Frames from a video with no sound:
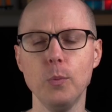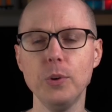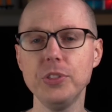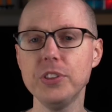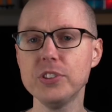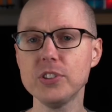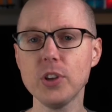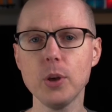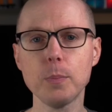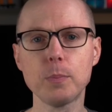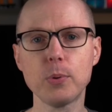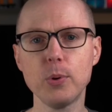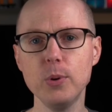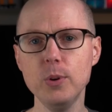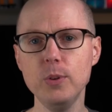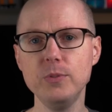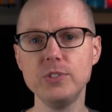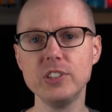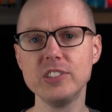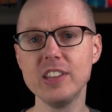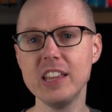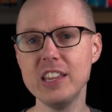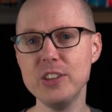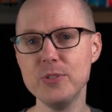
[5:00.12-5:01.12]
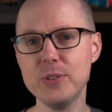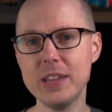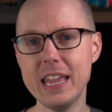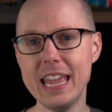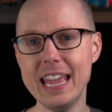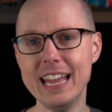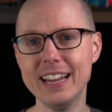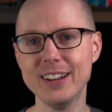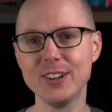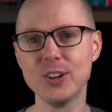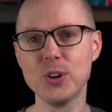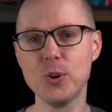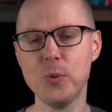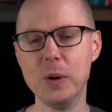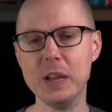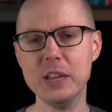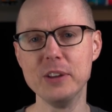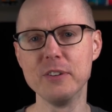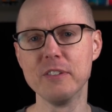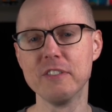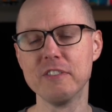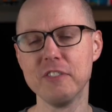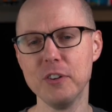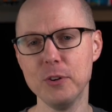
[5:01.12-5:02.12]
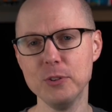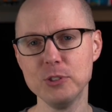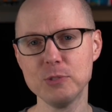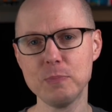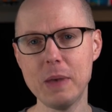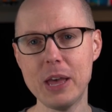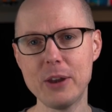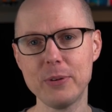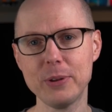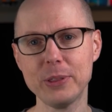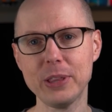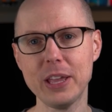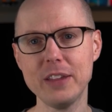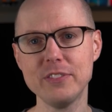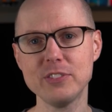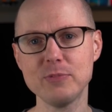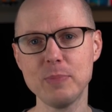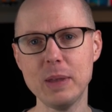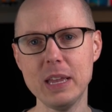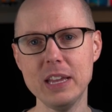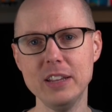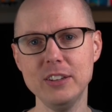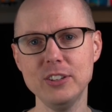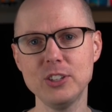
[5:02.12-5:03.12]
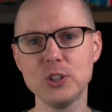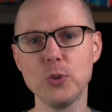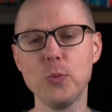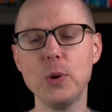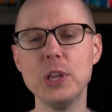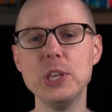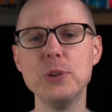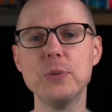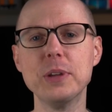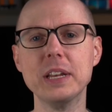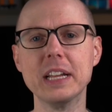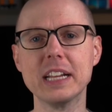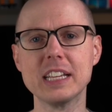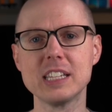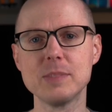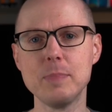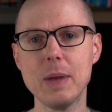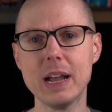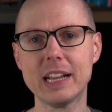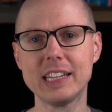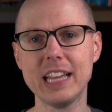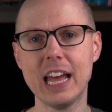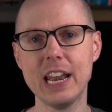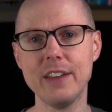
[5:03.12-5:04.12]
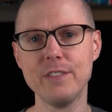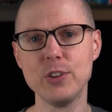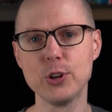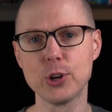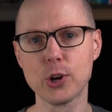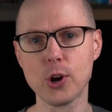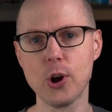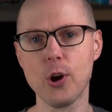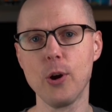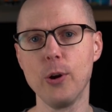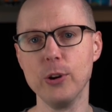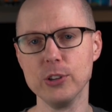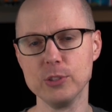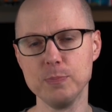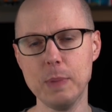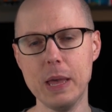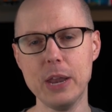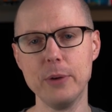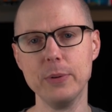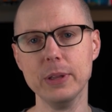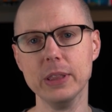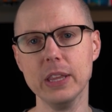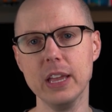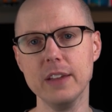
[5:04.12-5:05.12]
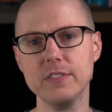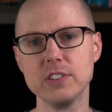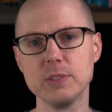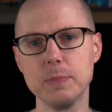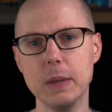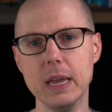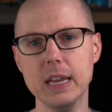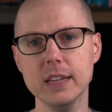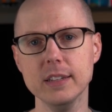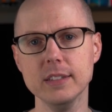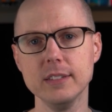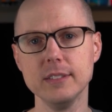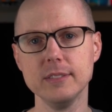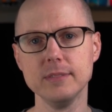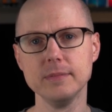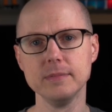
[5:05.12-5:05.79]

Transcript: What this all proves is that you can't equate your phone's battery lifespan to what you can expect out of your car's battery lifespan.